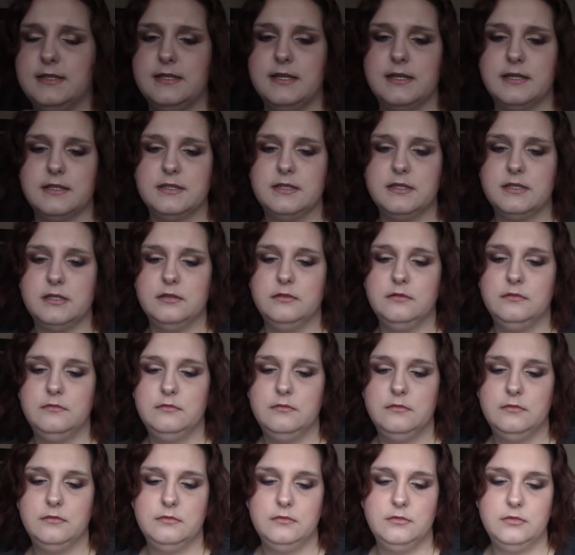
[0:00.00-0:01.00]
next to
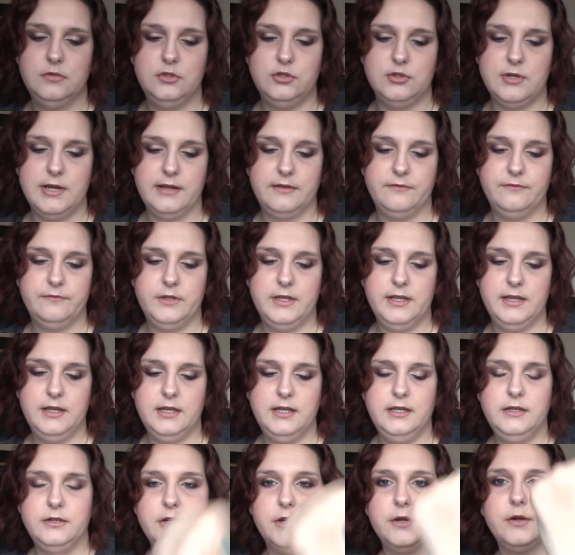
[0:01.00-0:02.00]
Dragonfly.
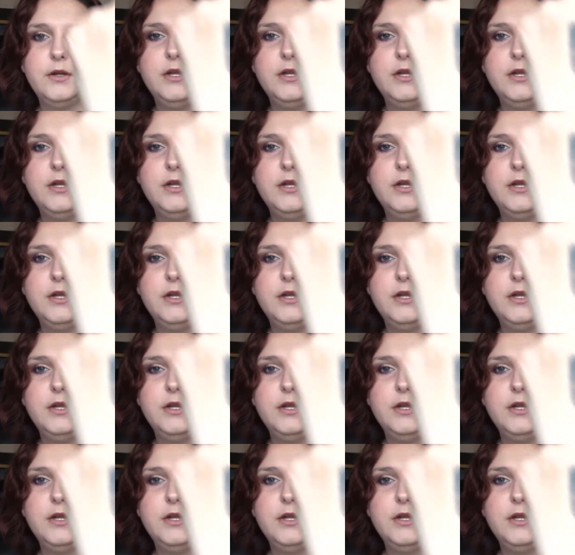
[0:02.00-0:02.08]
I don't know.